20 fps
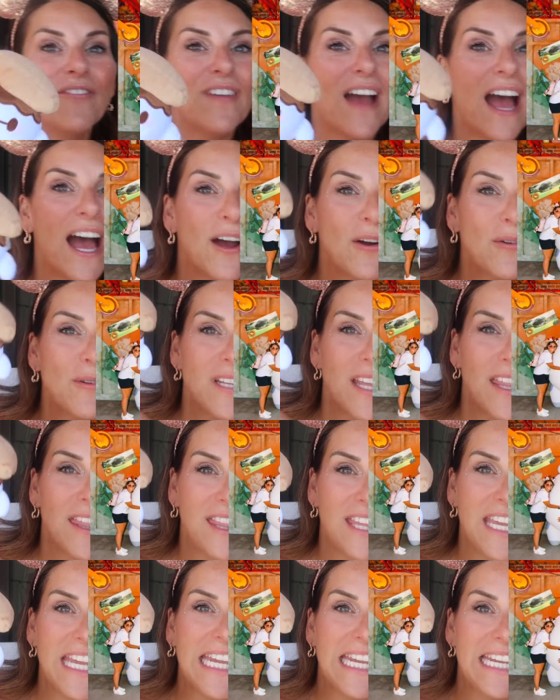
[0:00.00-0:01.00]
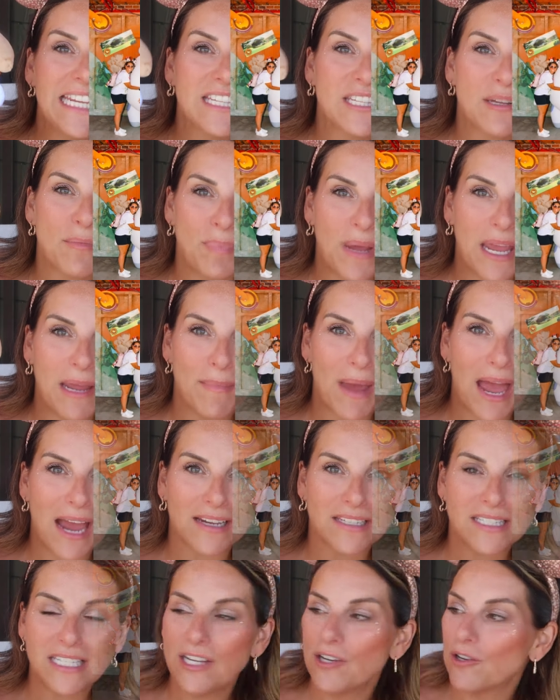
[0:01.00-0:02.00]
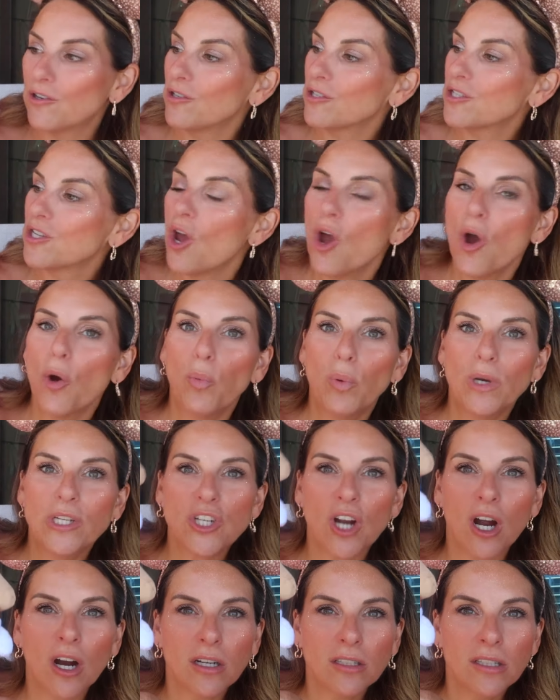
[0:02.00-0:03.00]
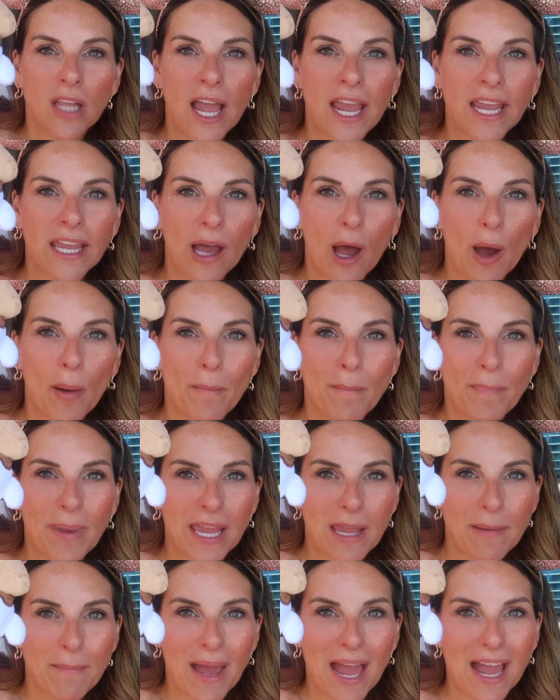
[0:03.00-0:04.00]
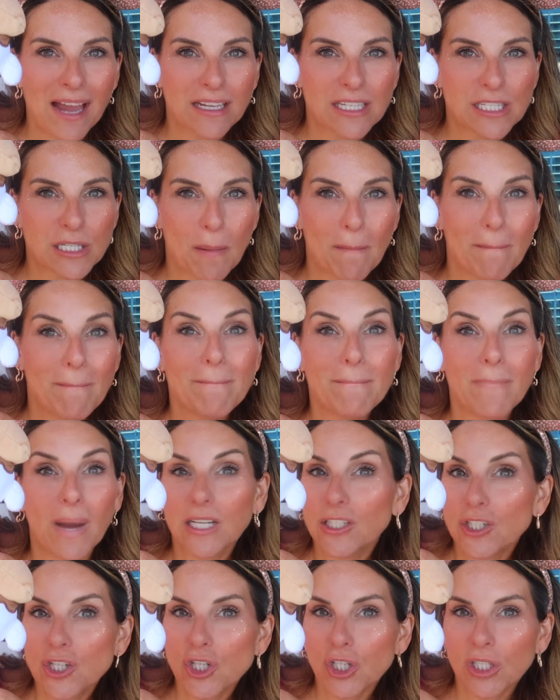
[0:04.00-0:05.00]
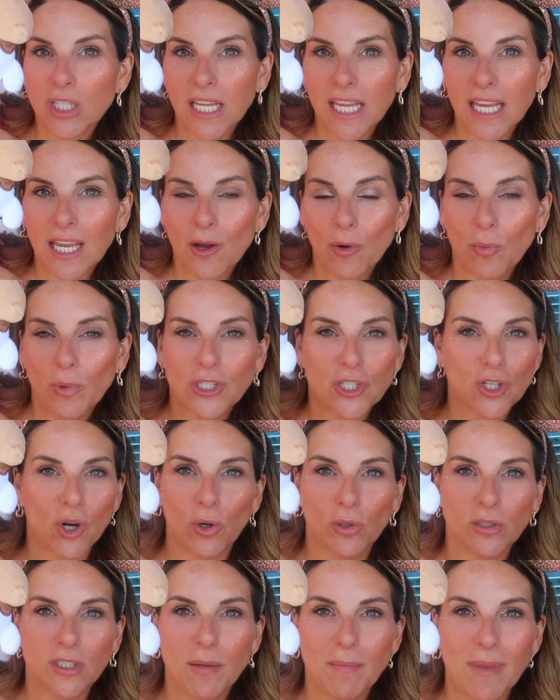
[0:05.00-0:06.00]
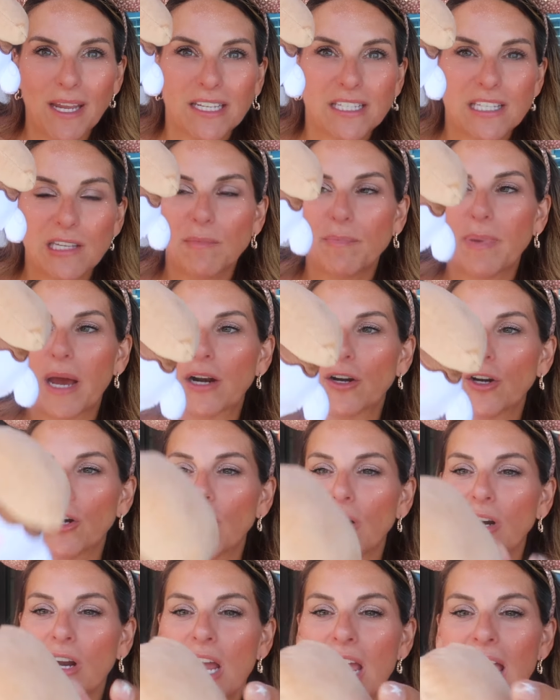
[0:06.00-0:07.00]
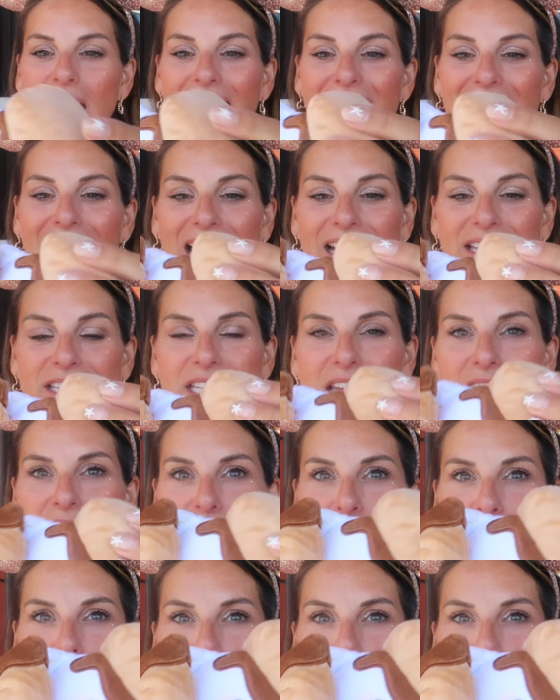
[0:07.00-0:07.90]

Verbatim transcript: found these Baymax ears, which are like a Baymax munchling, which only makes it better as like a